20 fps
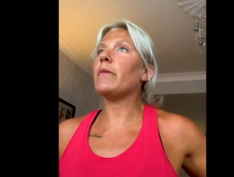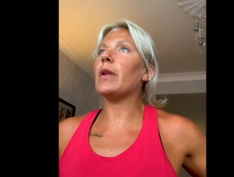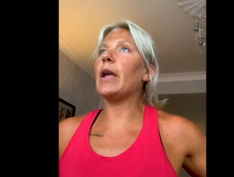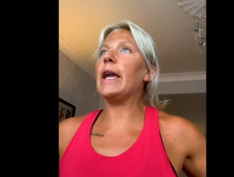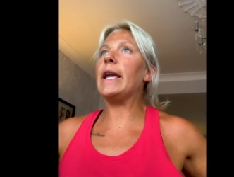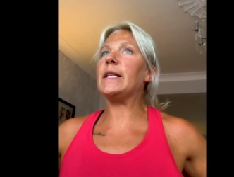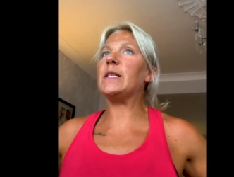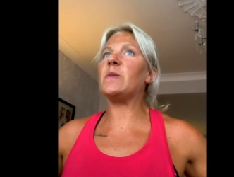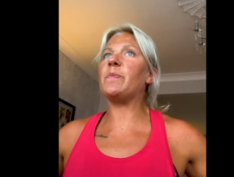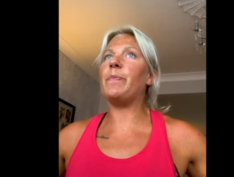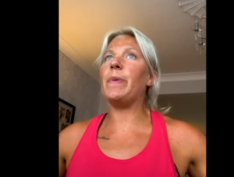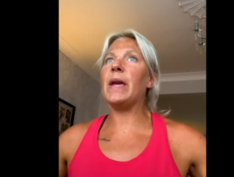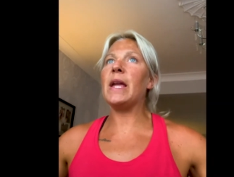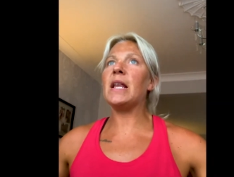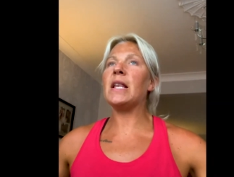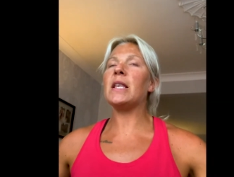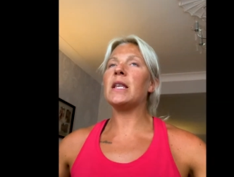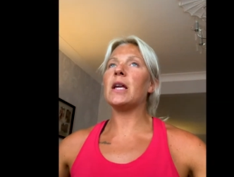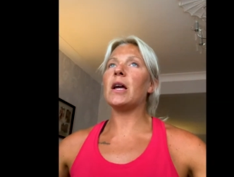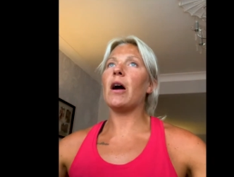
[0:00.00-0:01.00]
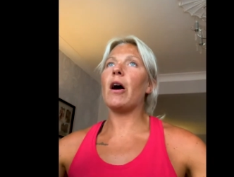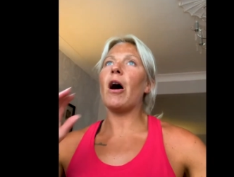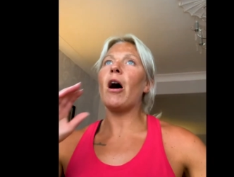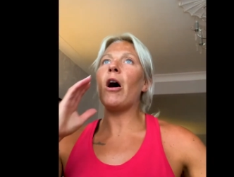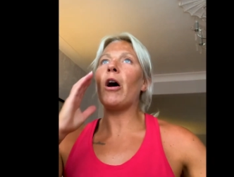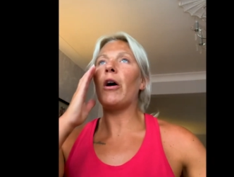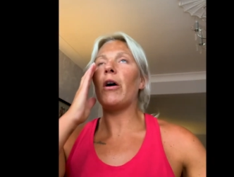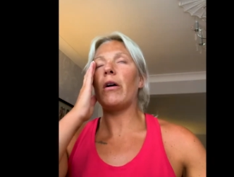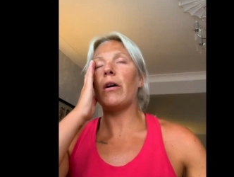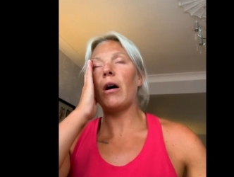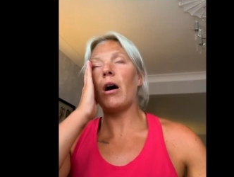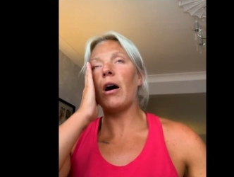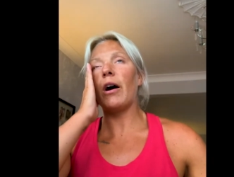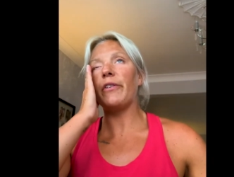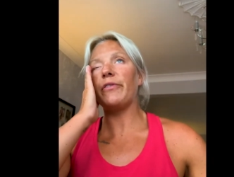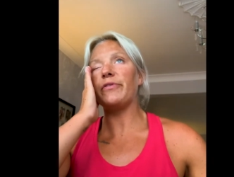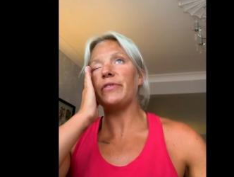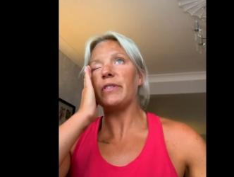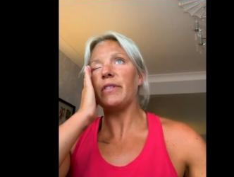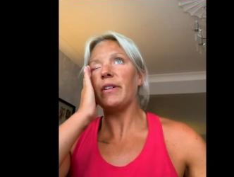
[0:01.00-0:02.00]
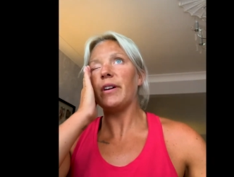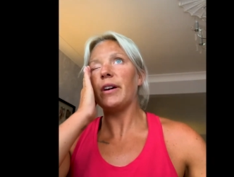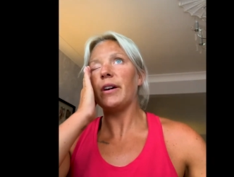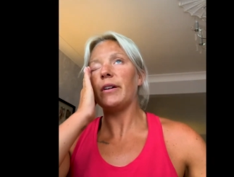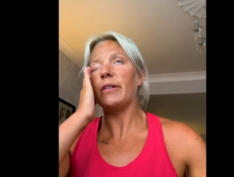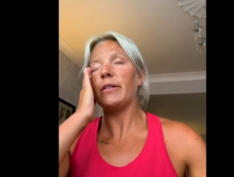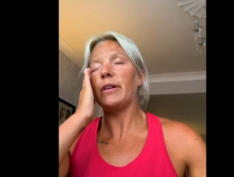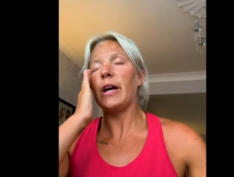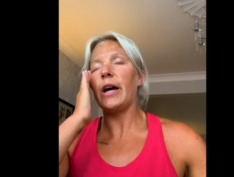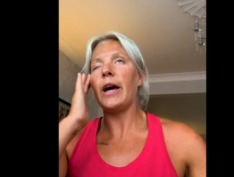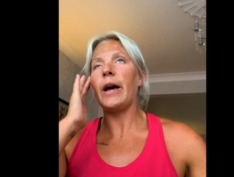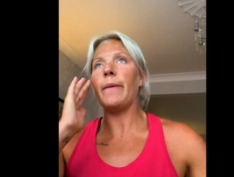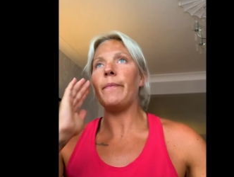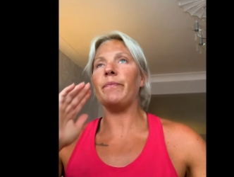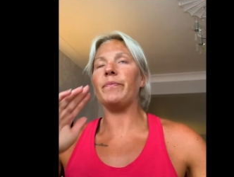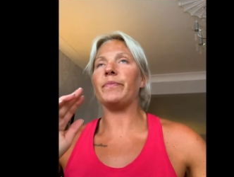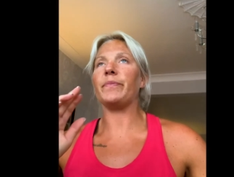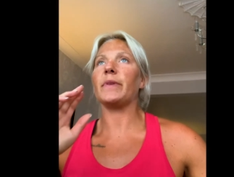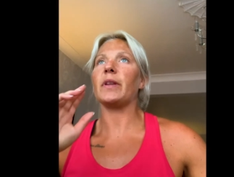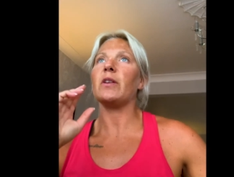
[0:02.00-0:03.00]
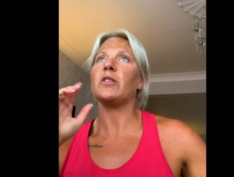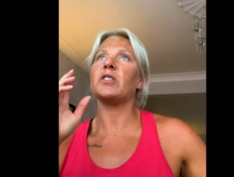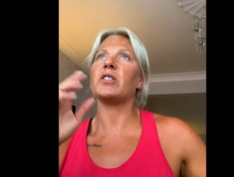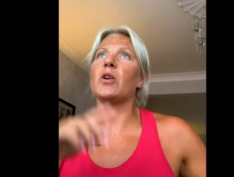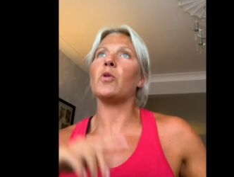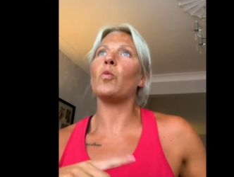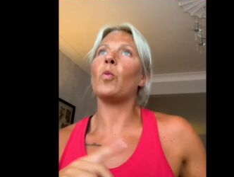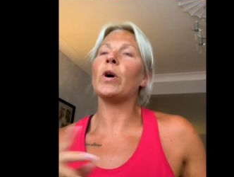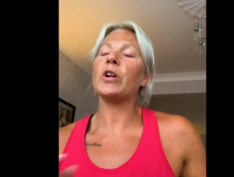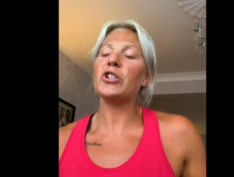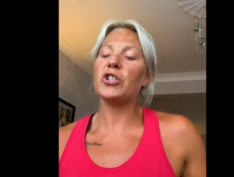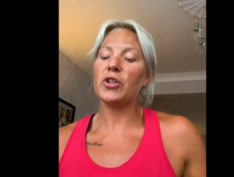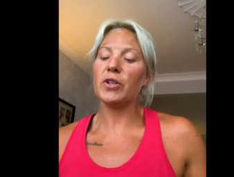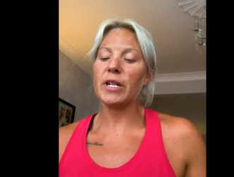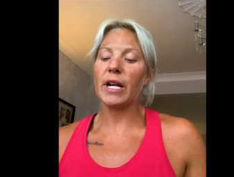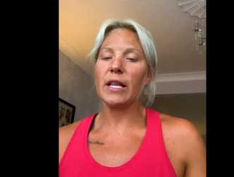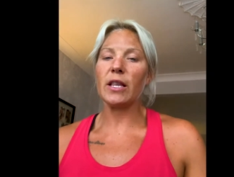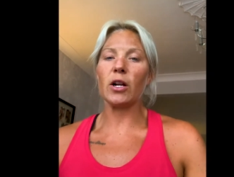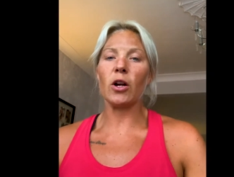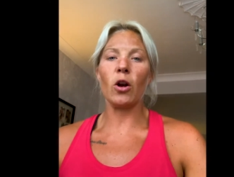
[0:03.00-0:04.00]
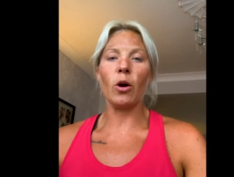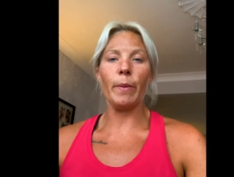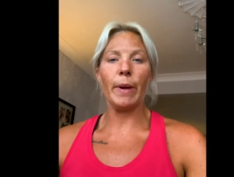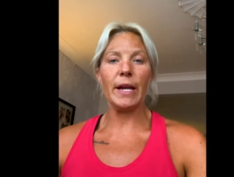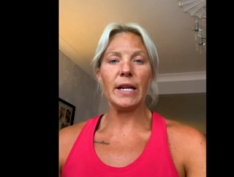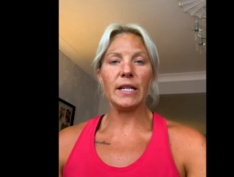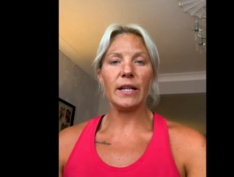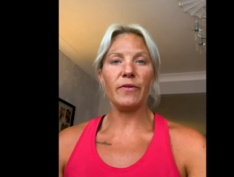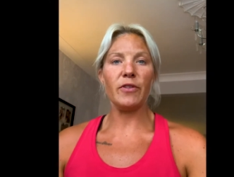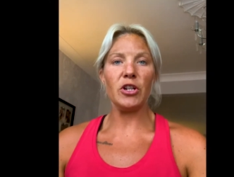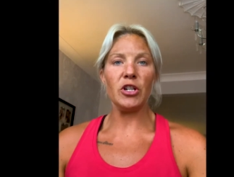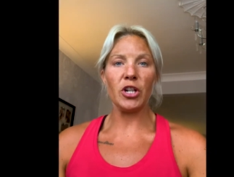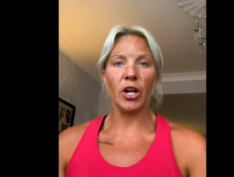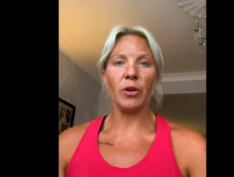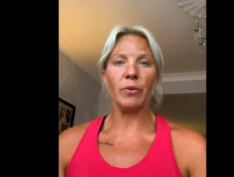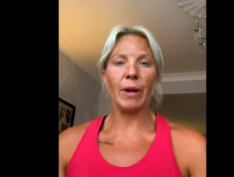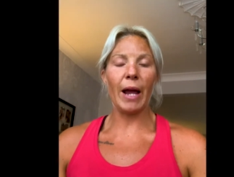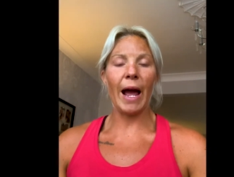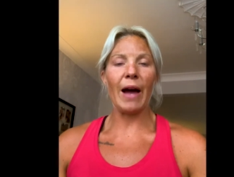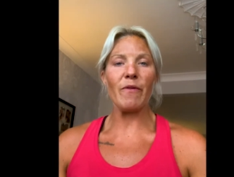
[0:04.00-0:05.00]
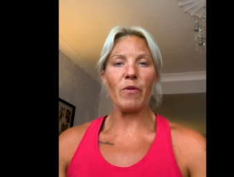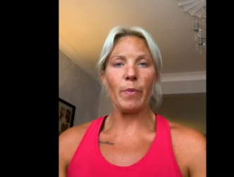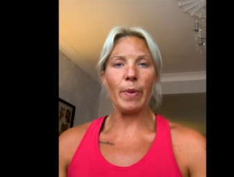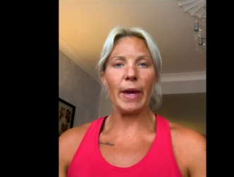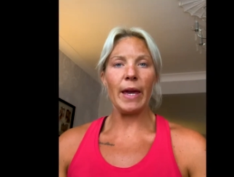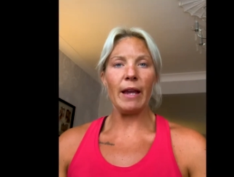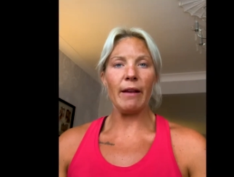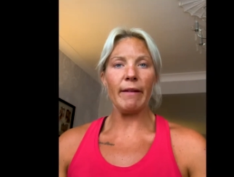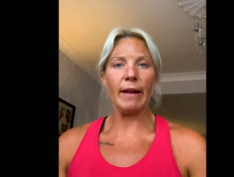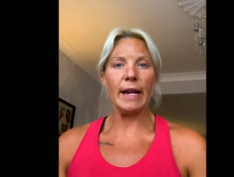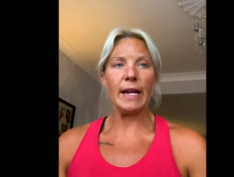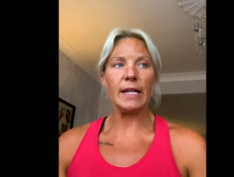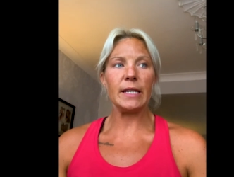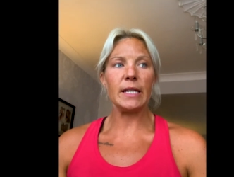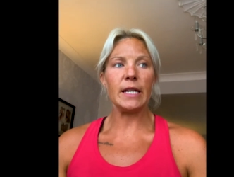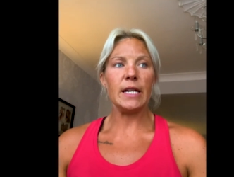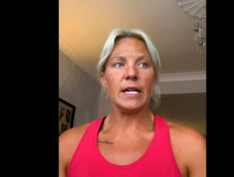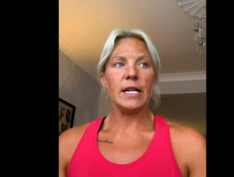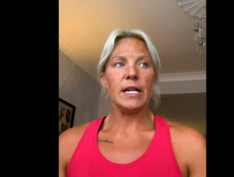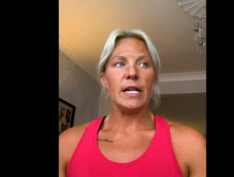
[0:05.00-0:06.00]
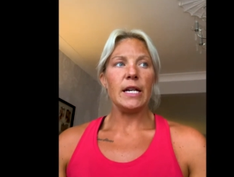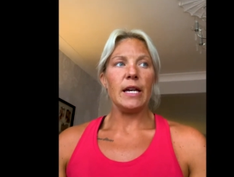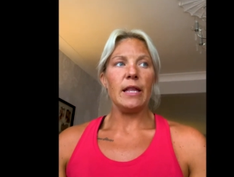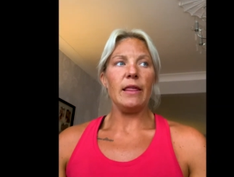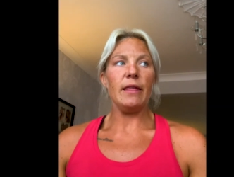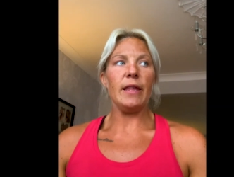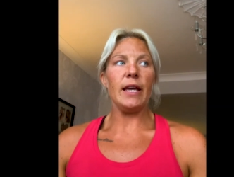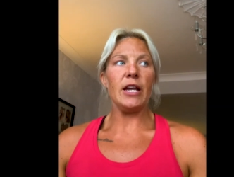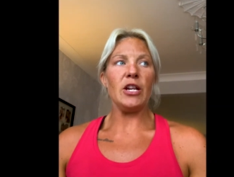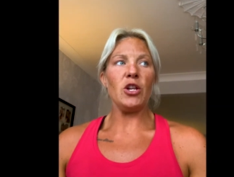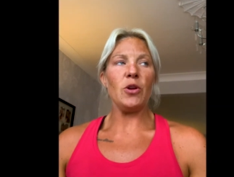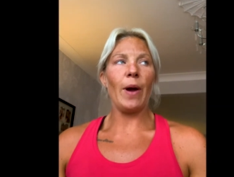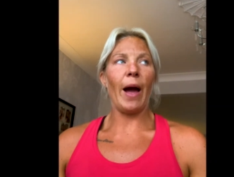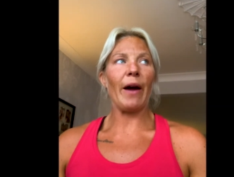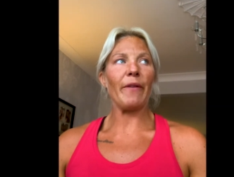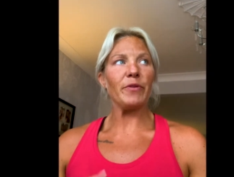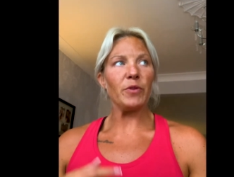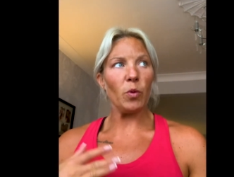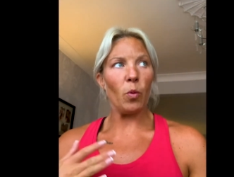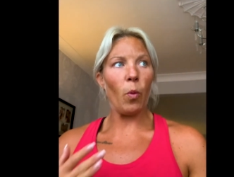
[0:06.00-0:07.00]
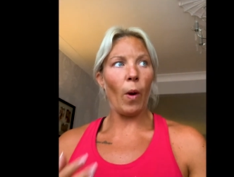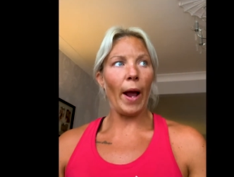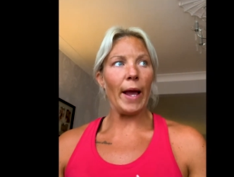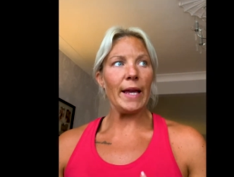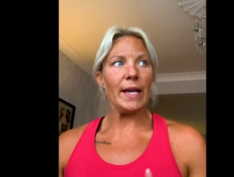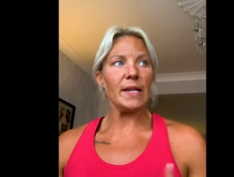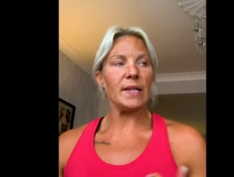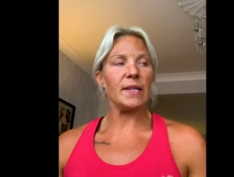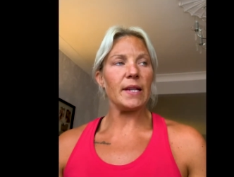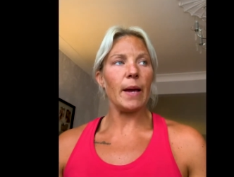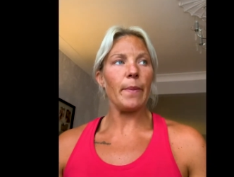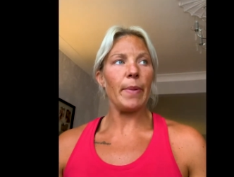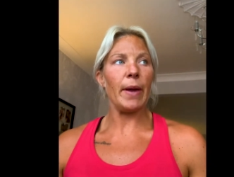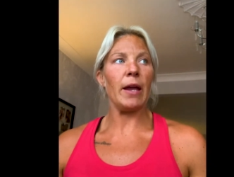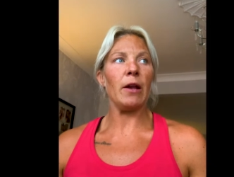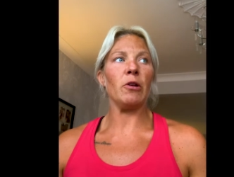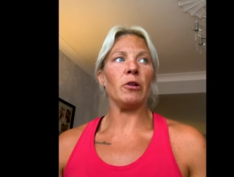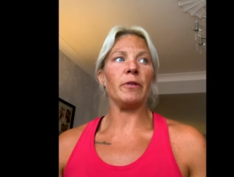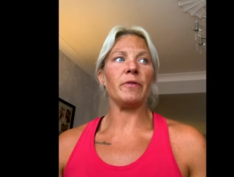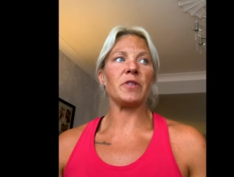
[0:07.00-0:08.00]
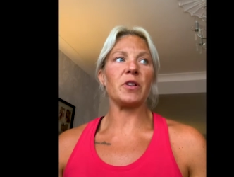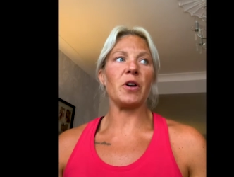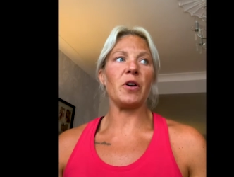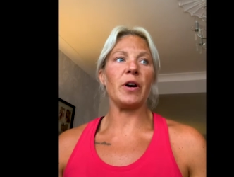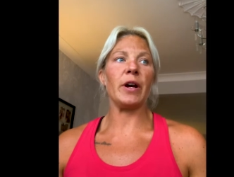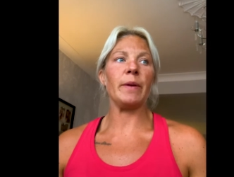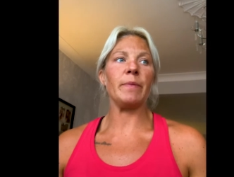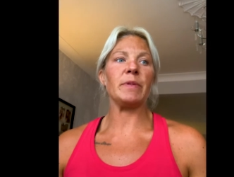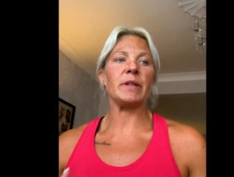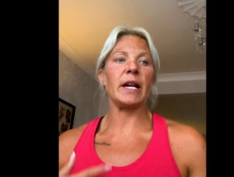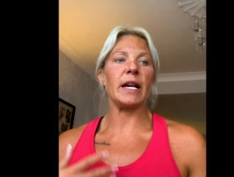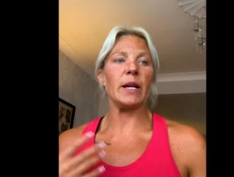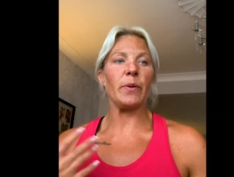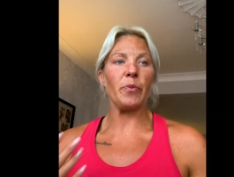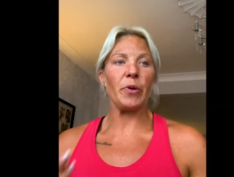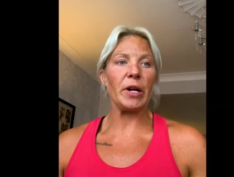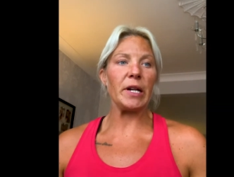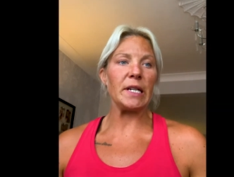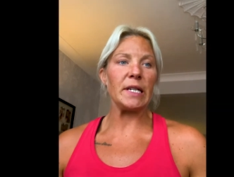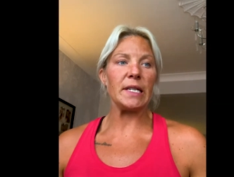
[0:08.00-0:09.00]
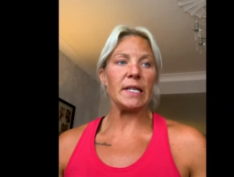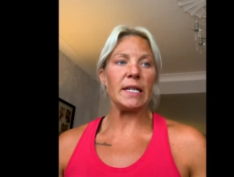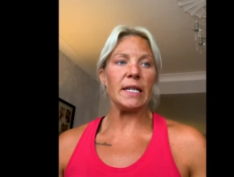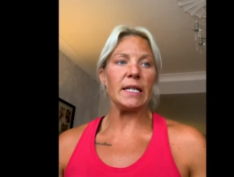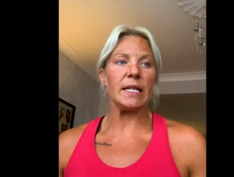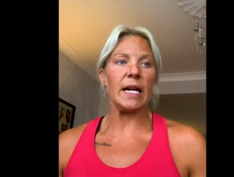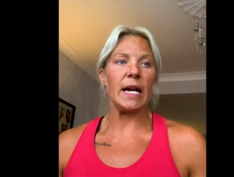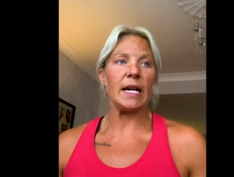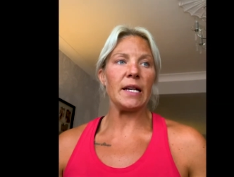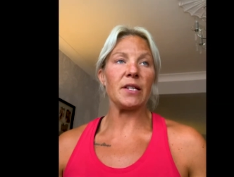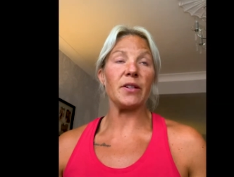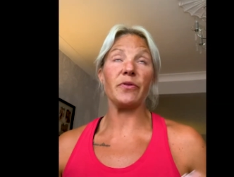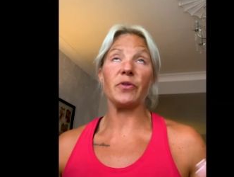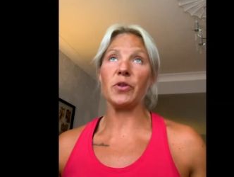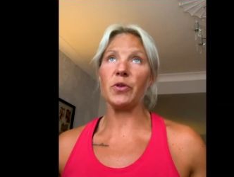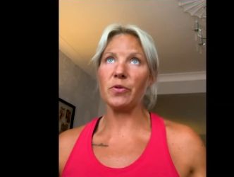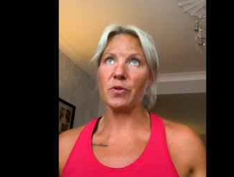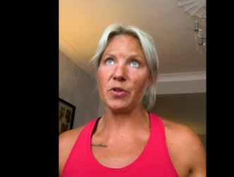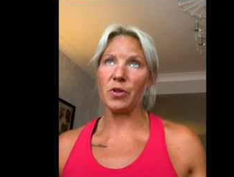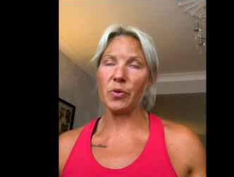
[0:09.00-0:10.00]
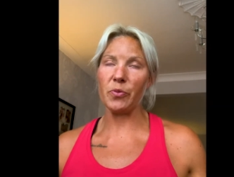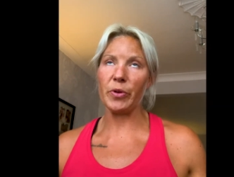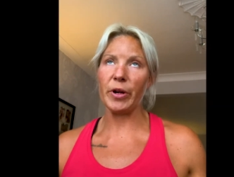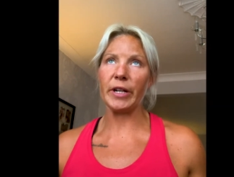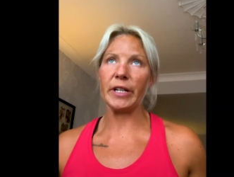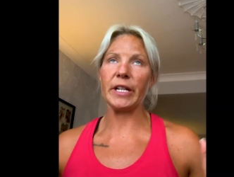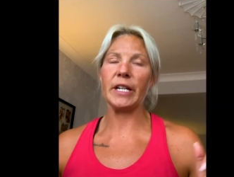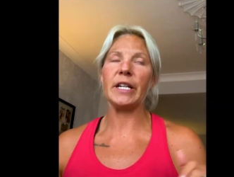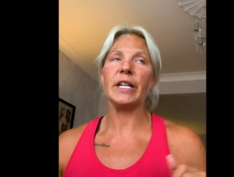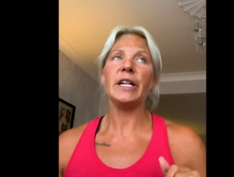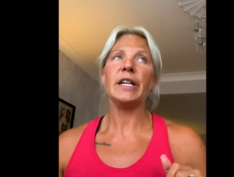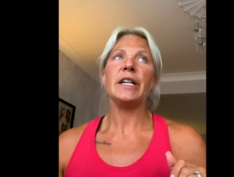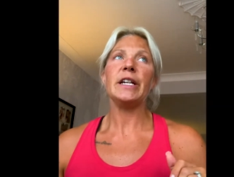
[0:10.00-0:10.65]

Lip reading: it's been after, so once you take the Clomid, if you don't have a period, then you have to wait a set period of time, take a pregnancy test, of course not pregnant,